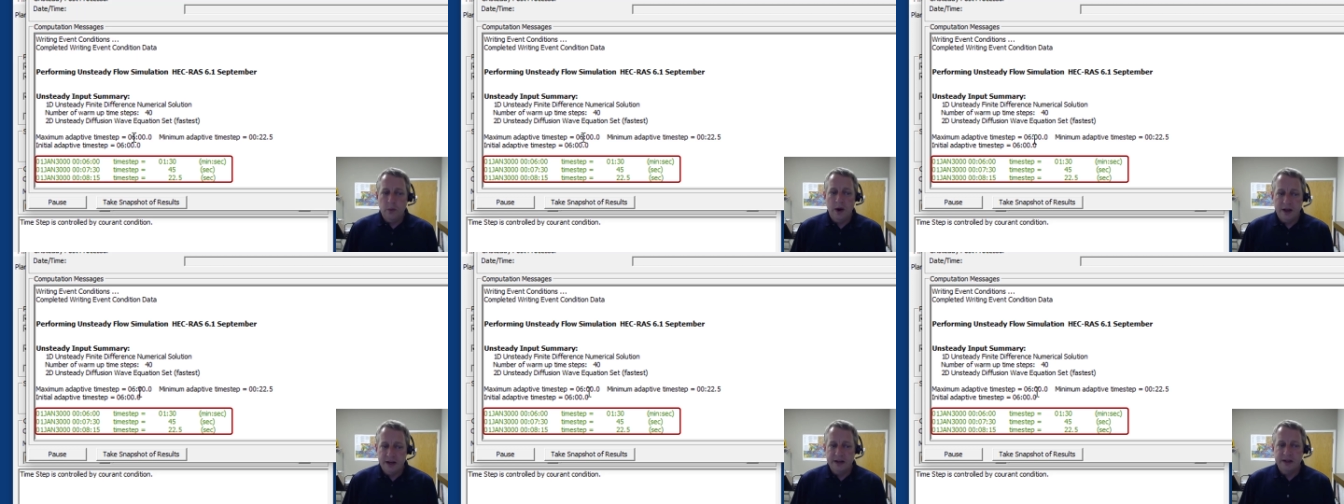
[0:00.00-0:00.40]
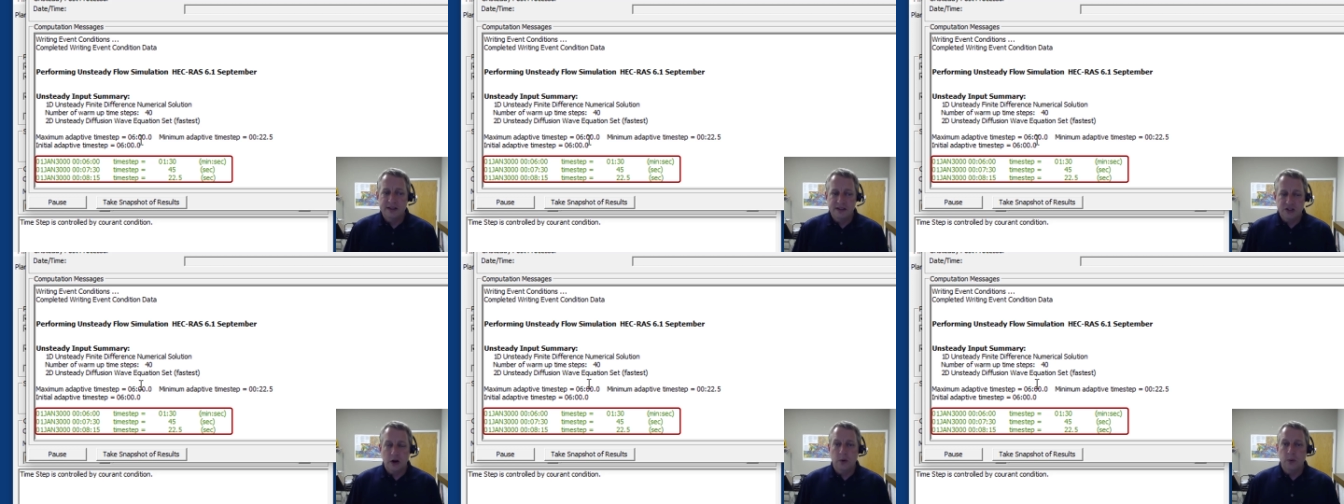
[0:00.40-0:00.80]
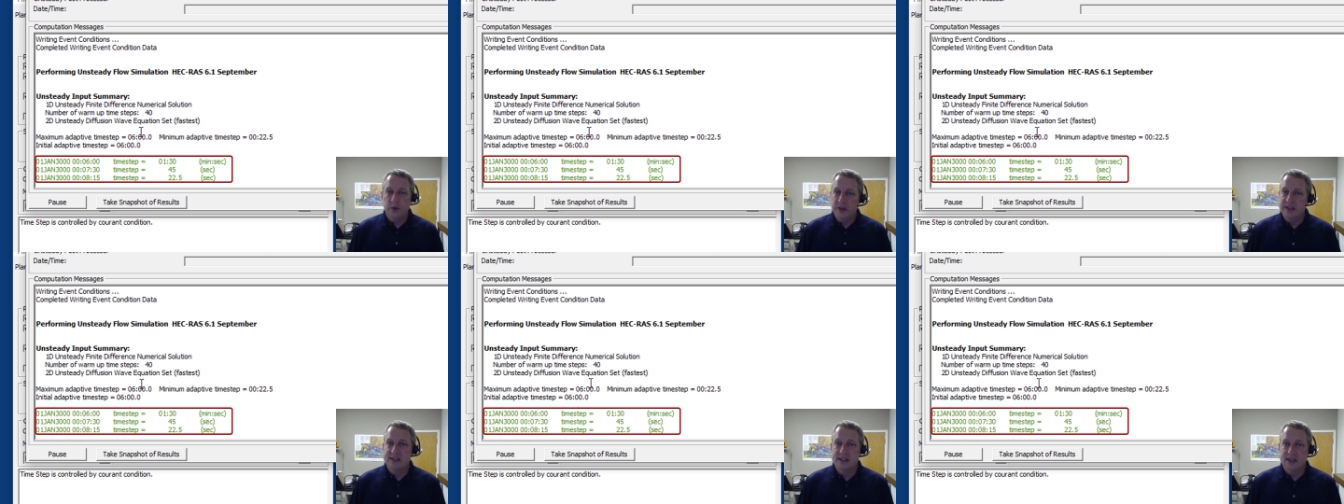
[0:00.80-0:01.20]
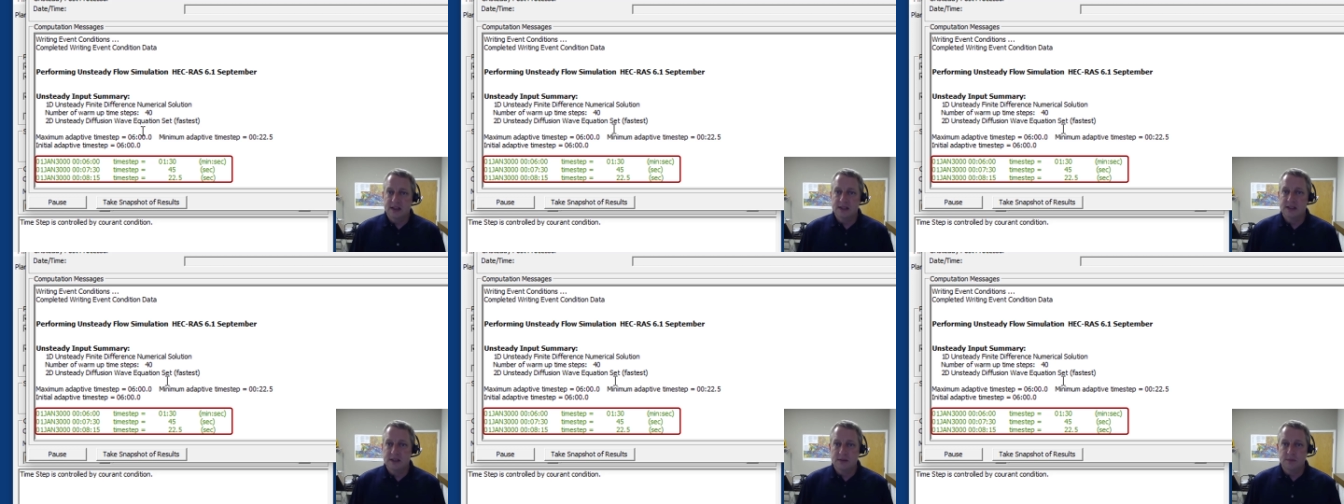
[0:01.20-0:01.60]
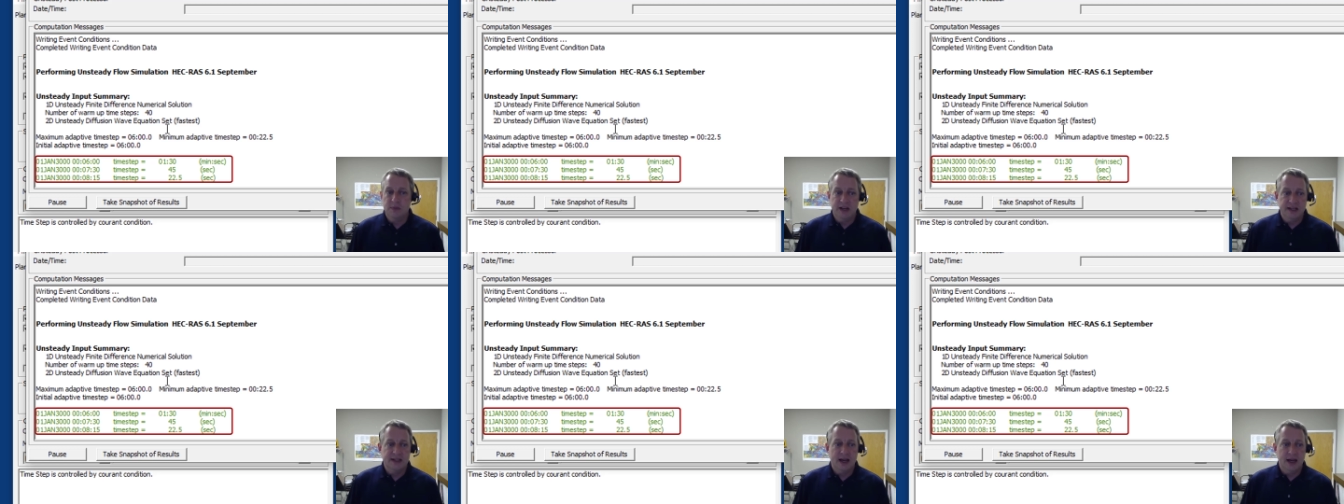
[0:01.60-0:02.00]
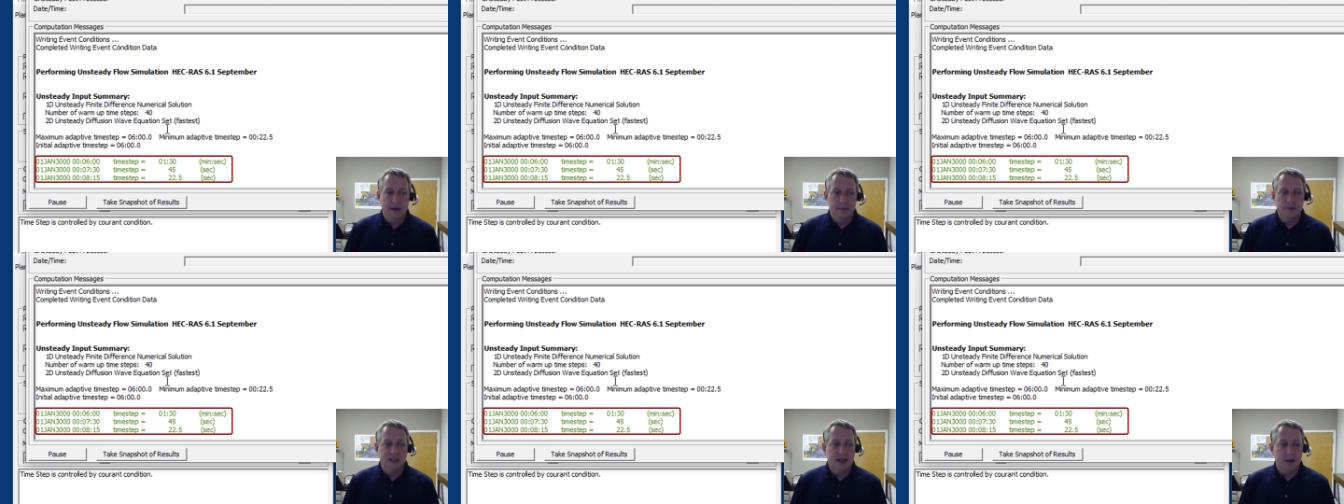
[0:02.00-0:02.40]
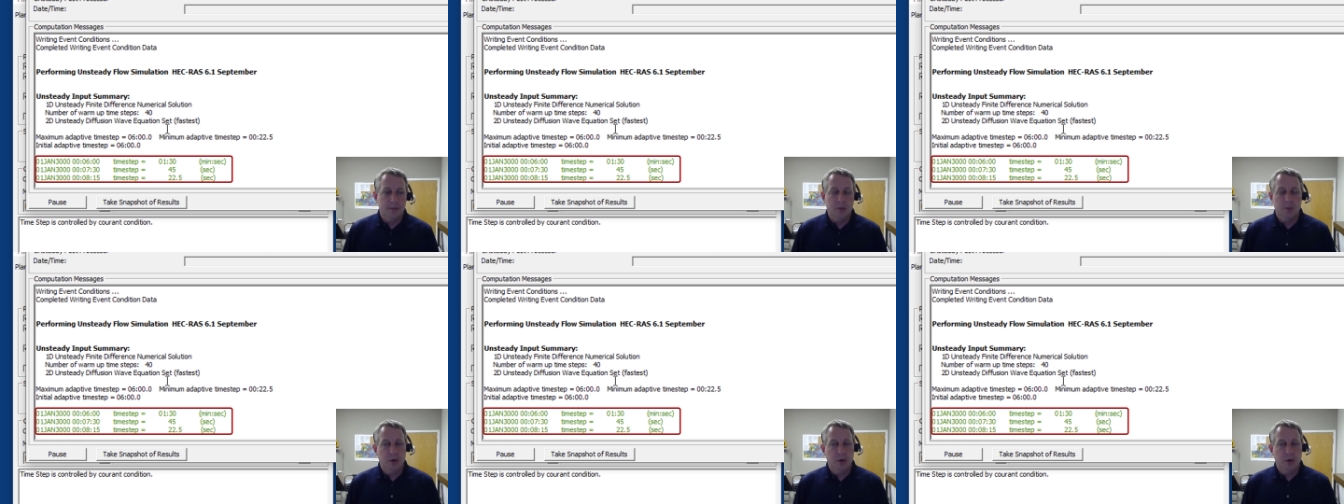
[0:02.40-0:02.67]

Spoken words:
wanted to start with a 6-minute time step,